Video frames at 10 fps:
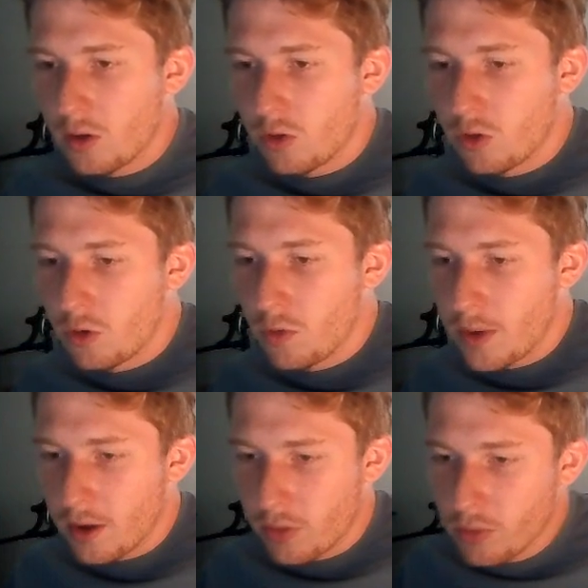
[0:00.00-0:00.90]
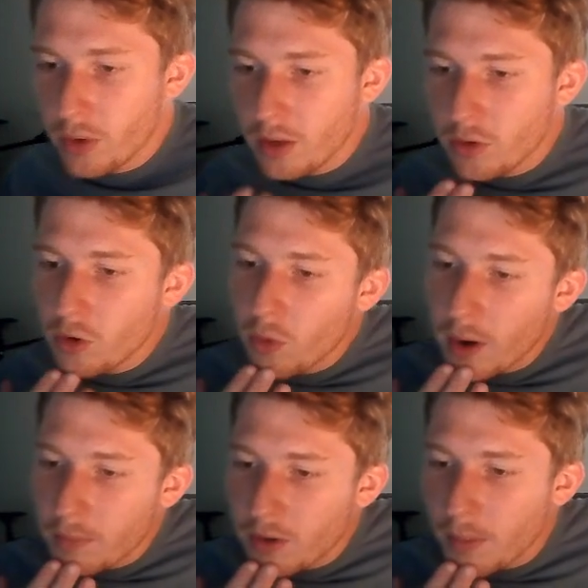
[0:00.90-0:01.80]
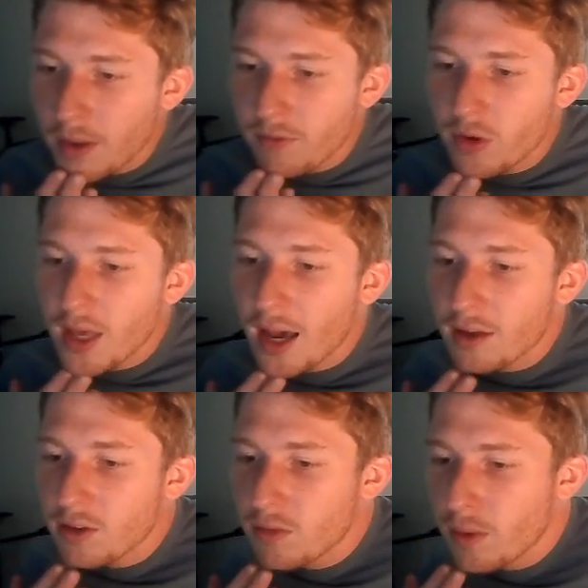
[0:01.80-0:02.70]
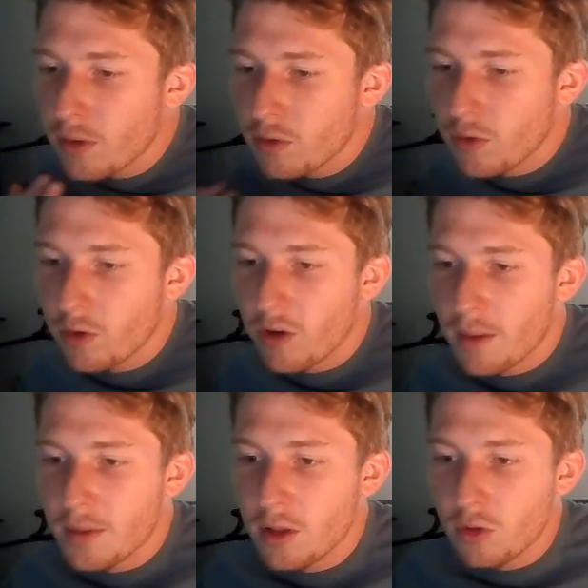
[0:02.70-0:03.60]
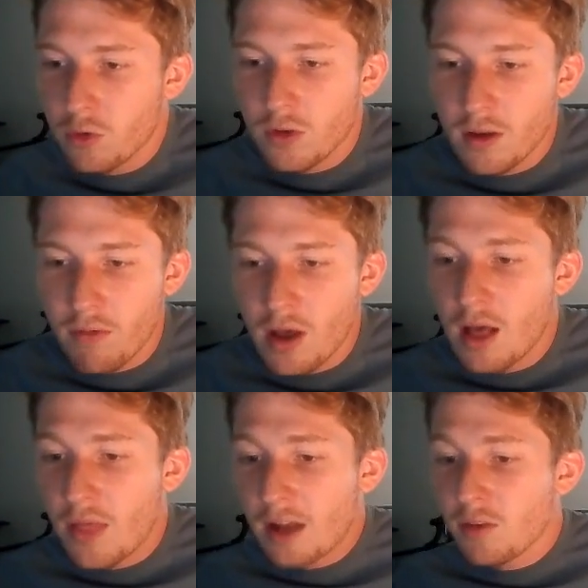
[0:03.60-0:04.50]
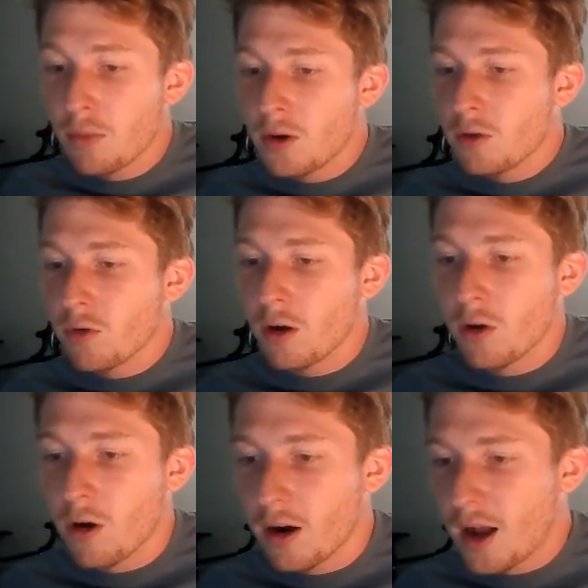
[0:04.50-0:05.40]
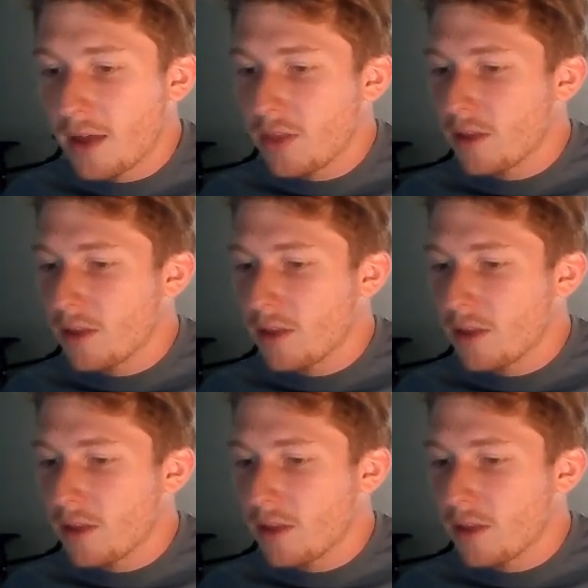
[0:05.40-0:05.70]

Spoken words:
2 mana, 3/2. When I'm summoning, if you cast a spell, disrupt, get me elusive. That's a pretty strong card. I think this